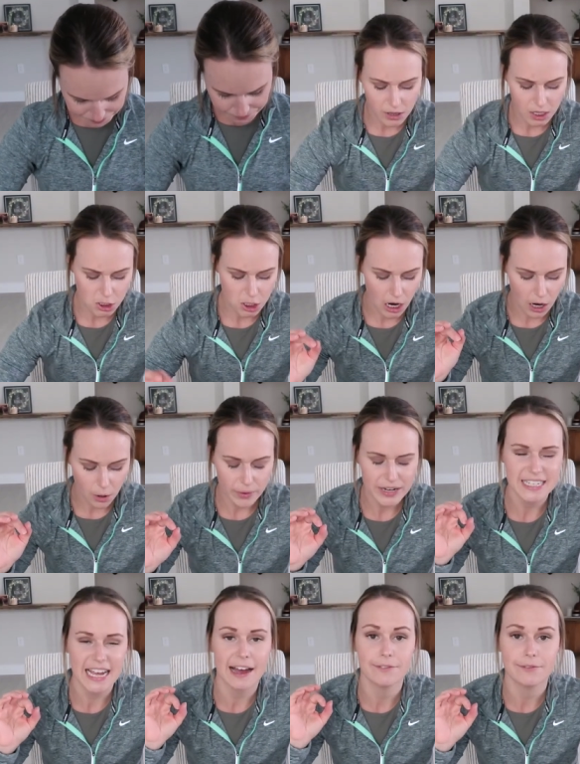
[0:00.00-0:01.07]
Lunch, I
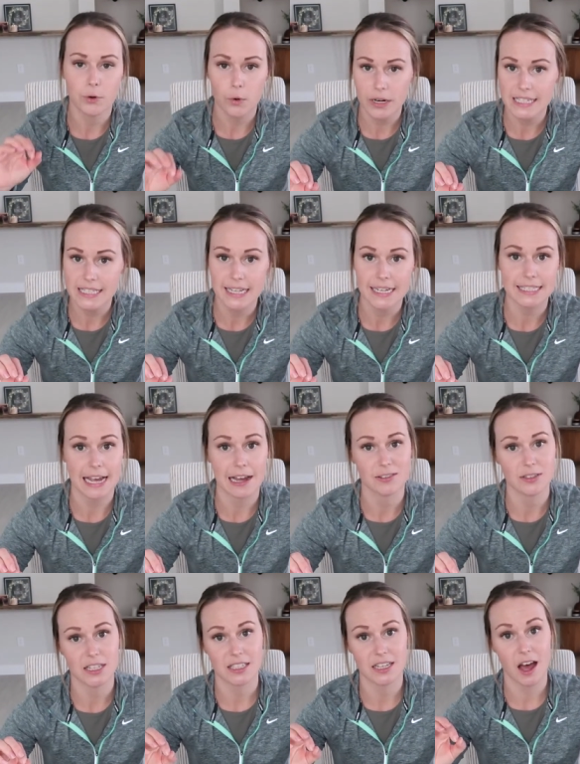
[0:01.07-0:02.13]
always have four to six
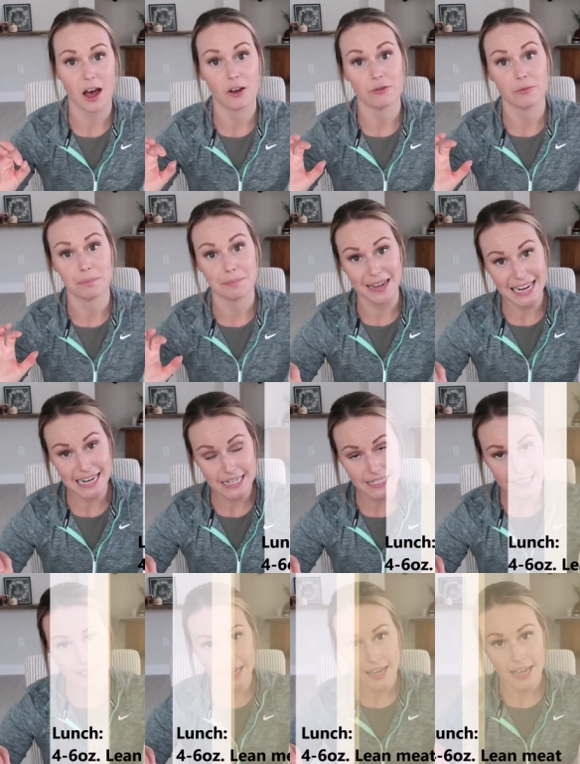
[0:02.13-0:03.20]
ounces of
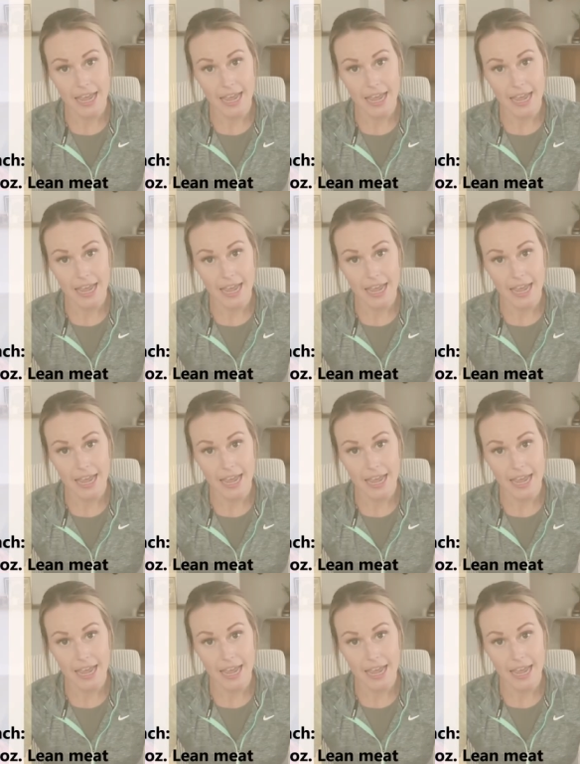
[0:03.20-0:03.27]
meat